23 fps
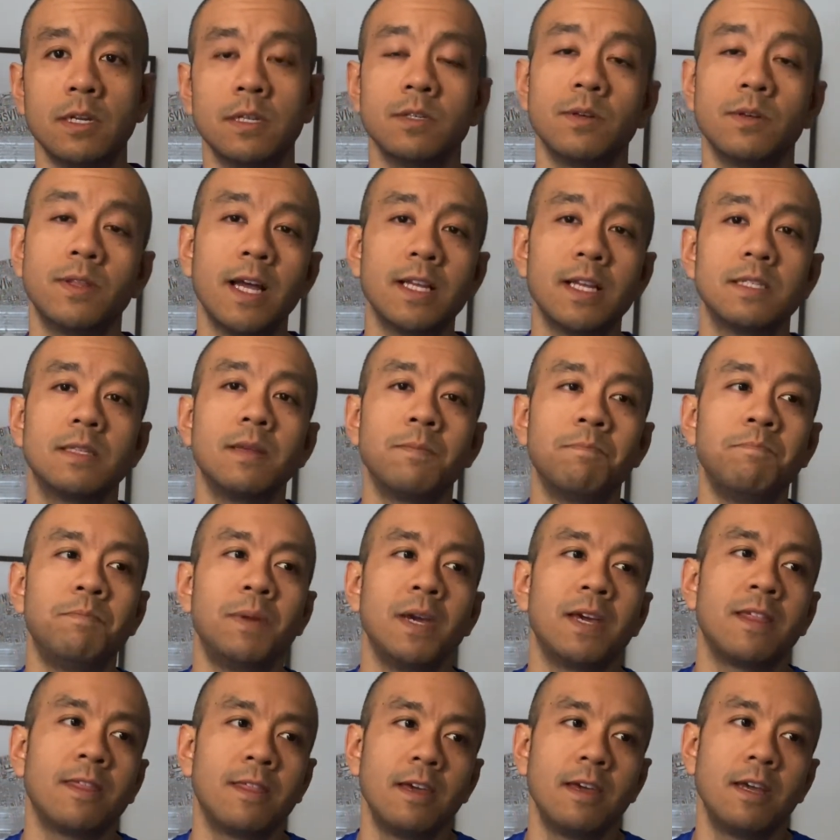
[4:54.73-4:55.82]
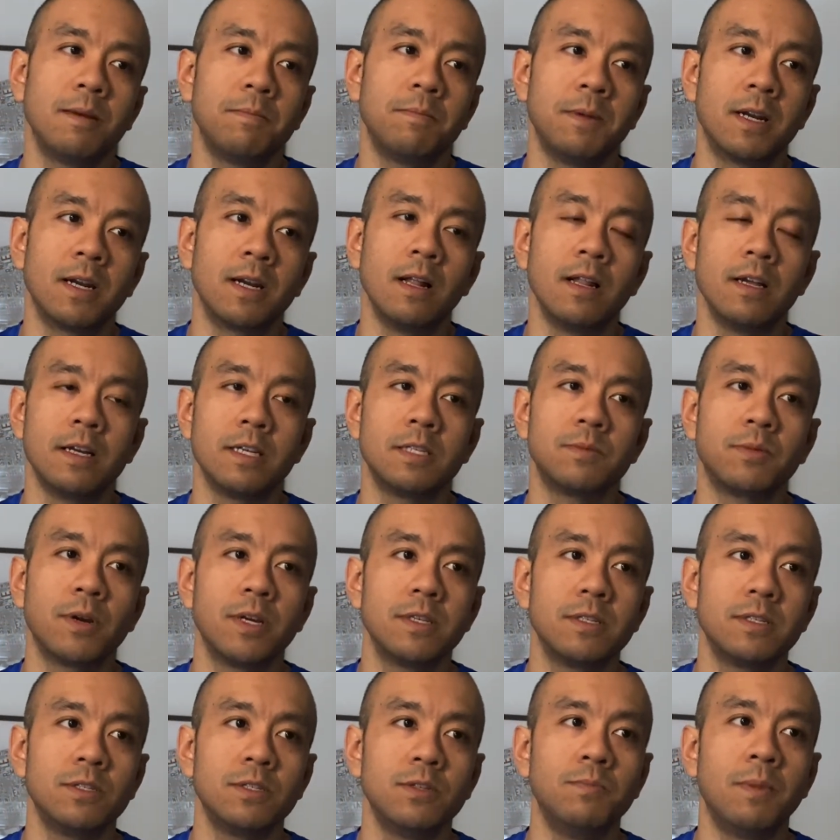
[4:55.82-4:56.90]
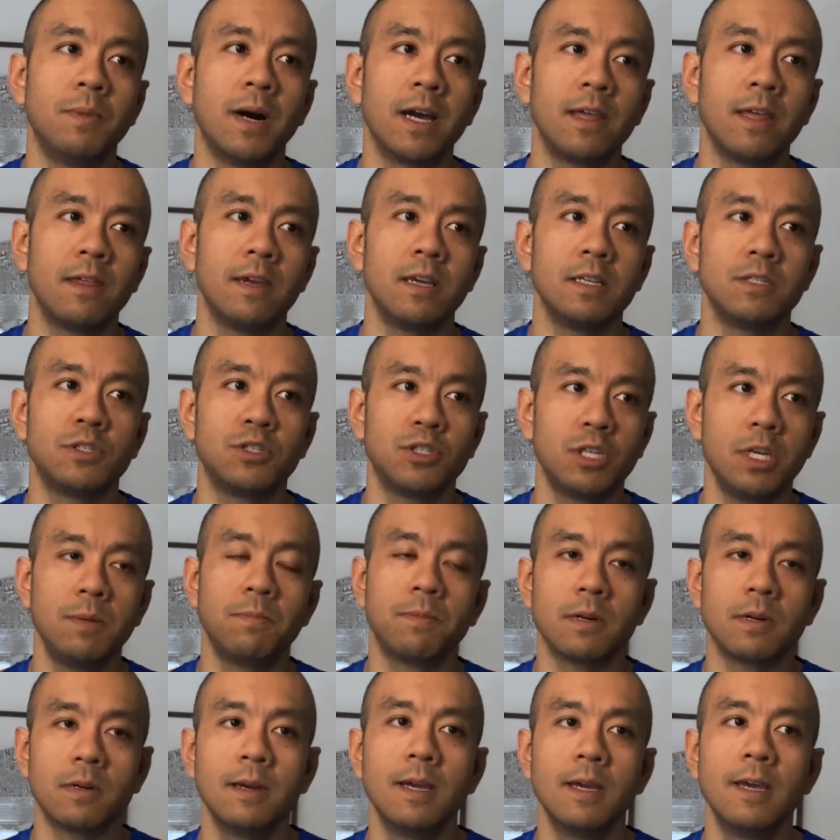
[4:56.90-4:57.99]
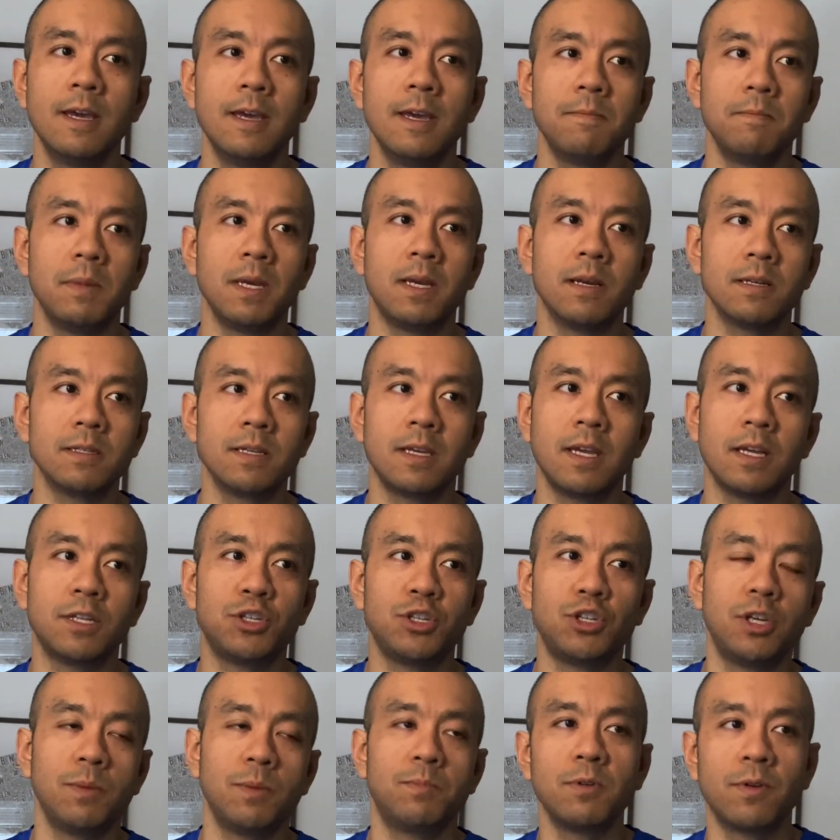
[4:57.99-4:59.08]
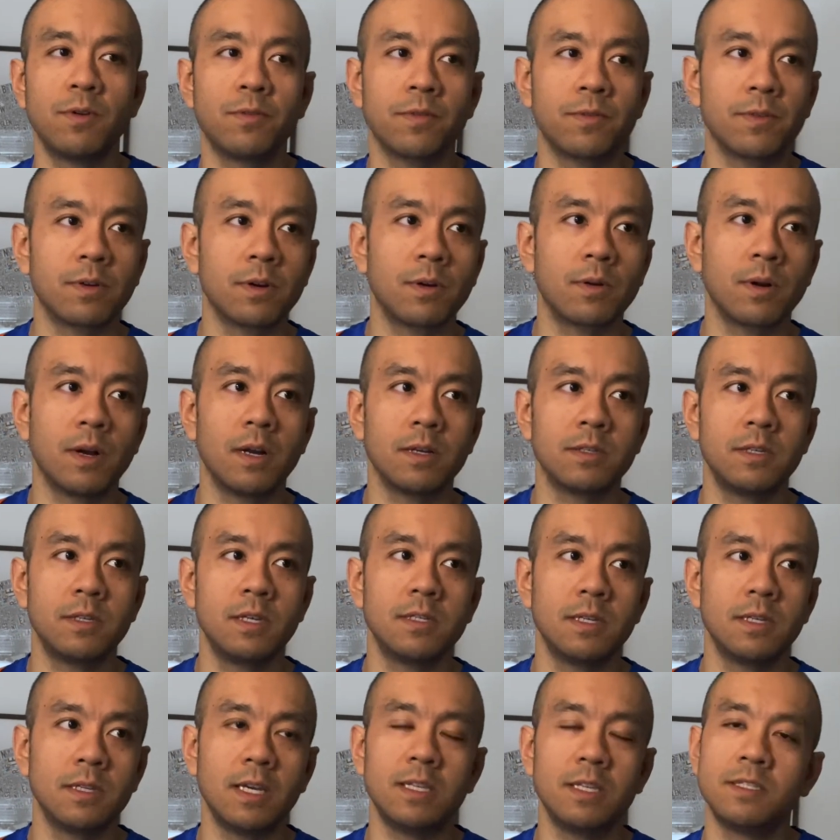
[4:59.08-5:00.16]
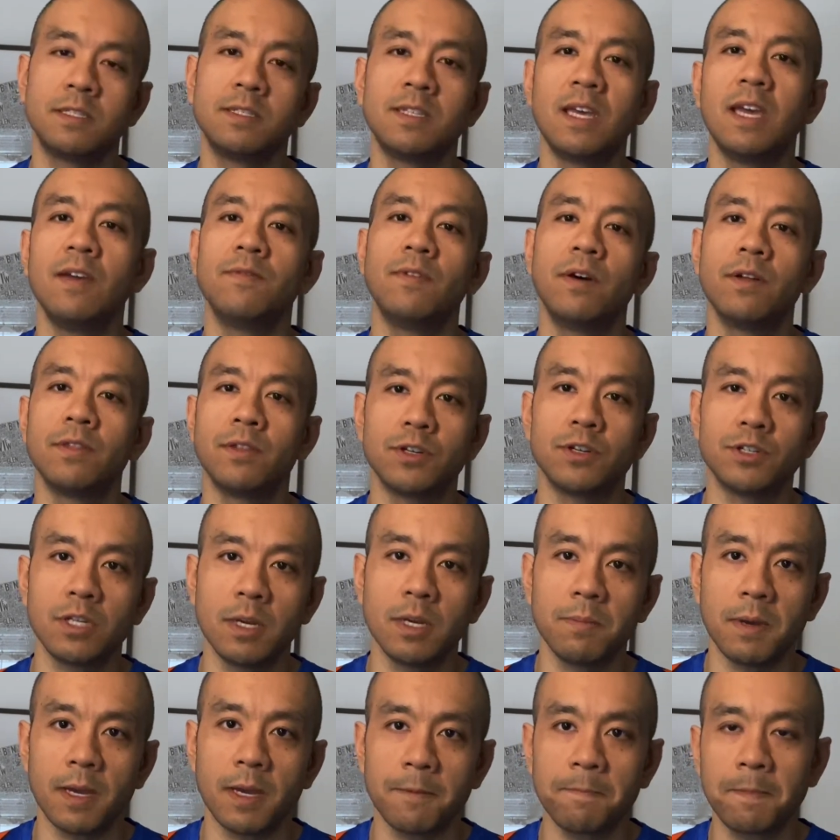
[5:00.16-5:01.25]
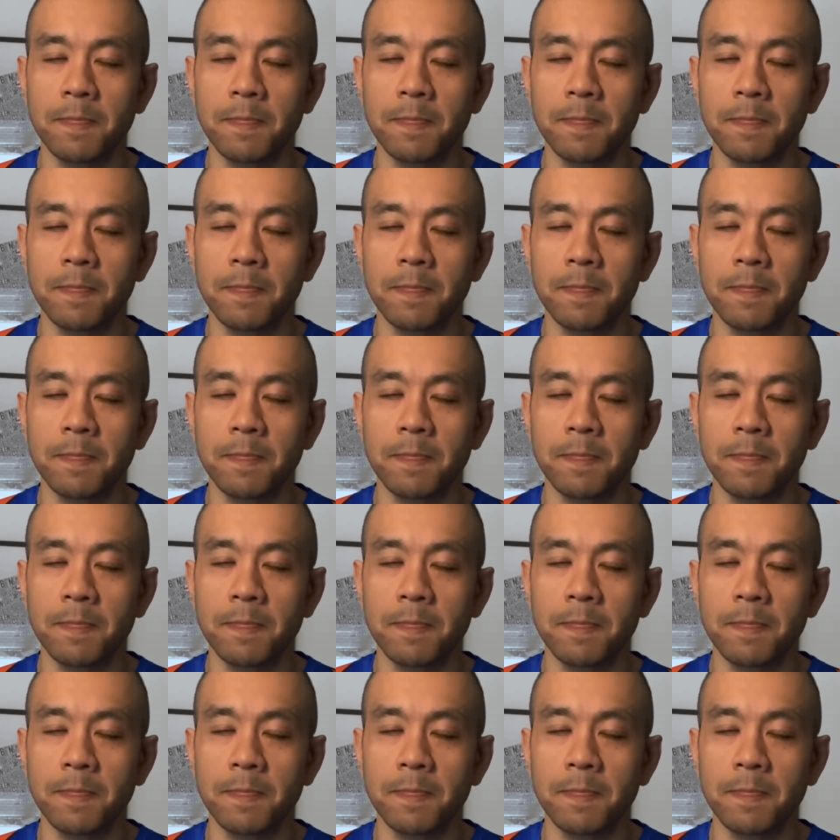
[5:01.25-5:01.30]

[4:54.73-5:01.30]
So that's the big thing about AliExpress, is you buy things cheaper because it gets shipped over across seas and they save on their shipping.